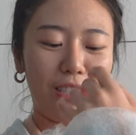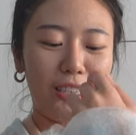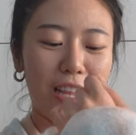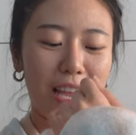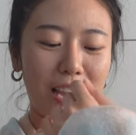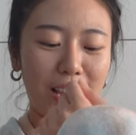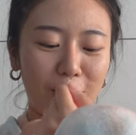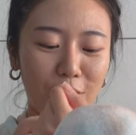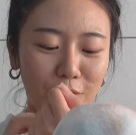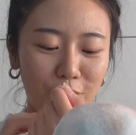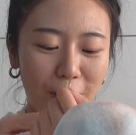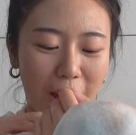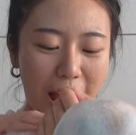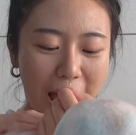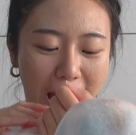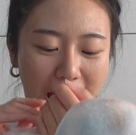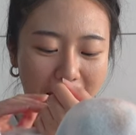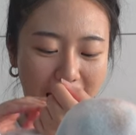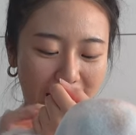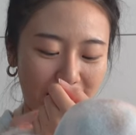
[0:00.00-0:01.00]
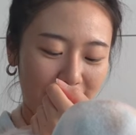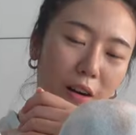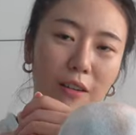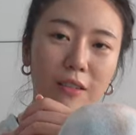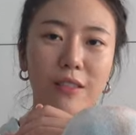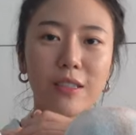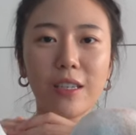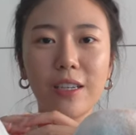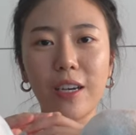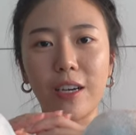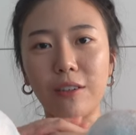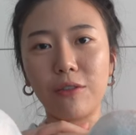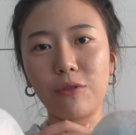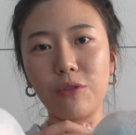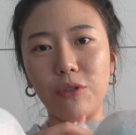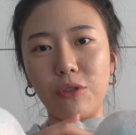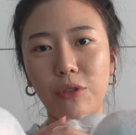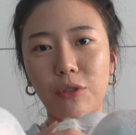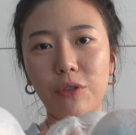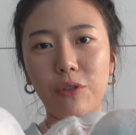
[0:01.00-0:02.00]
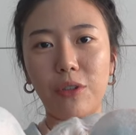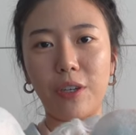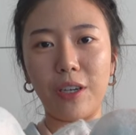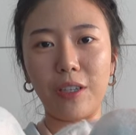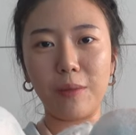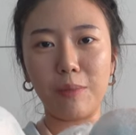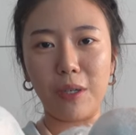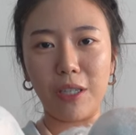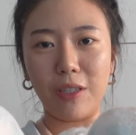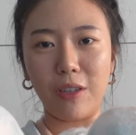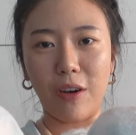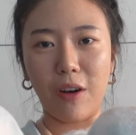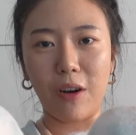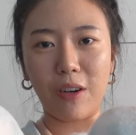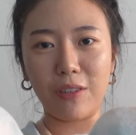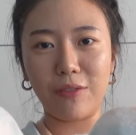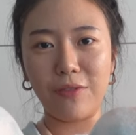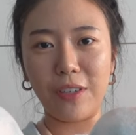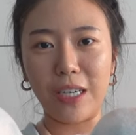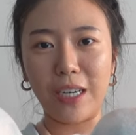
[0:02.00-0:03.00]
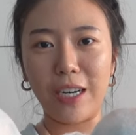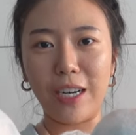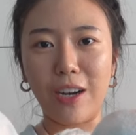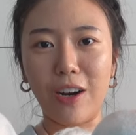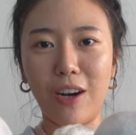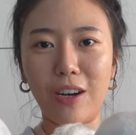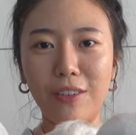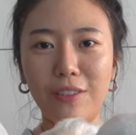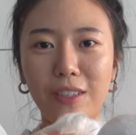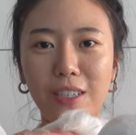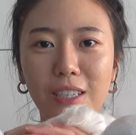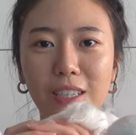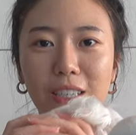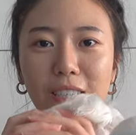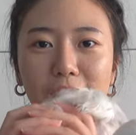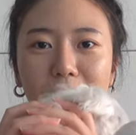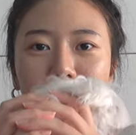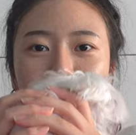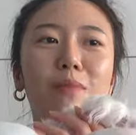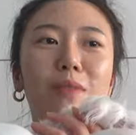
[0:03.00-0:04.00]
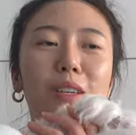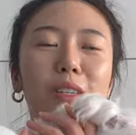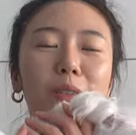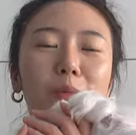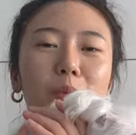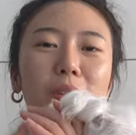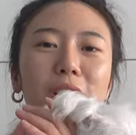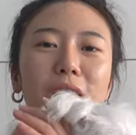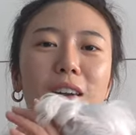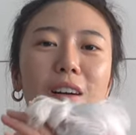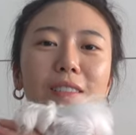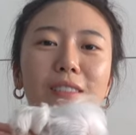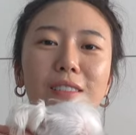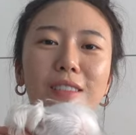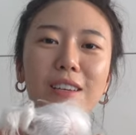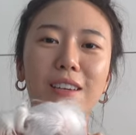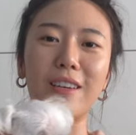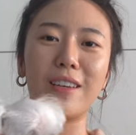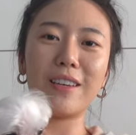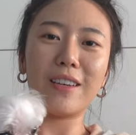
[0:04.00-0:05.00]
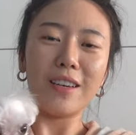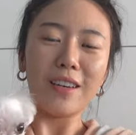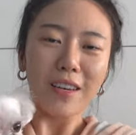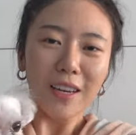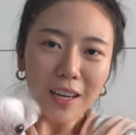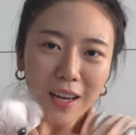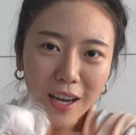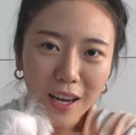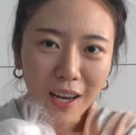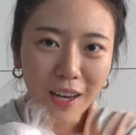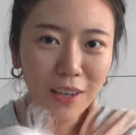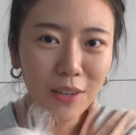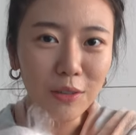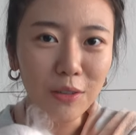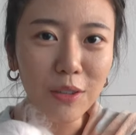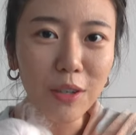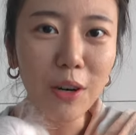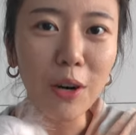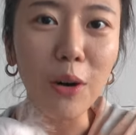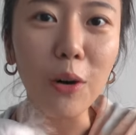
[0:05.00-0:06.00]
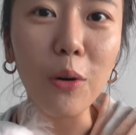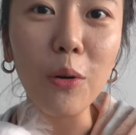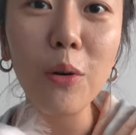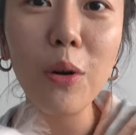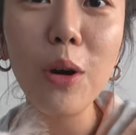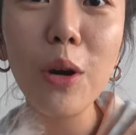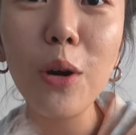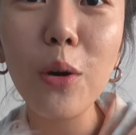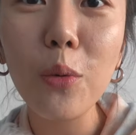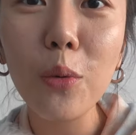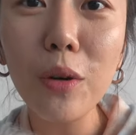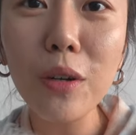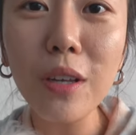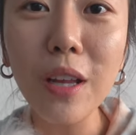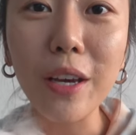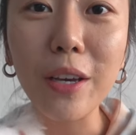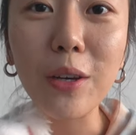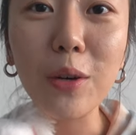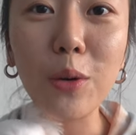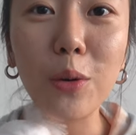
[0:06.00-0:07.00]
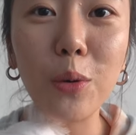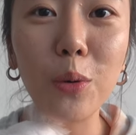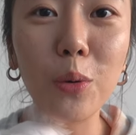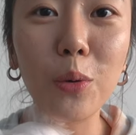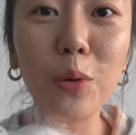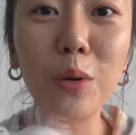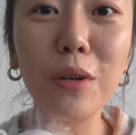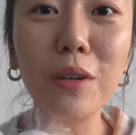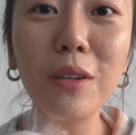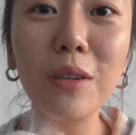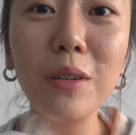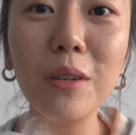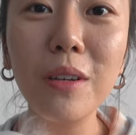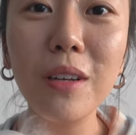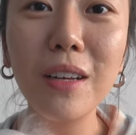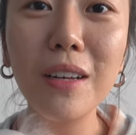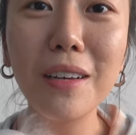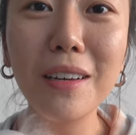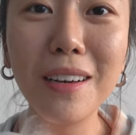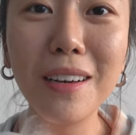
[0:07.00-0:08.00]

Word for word: Like a rat. Honestly, I don't show you guys my dog very often. It's because like, I don't know, we're like cool.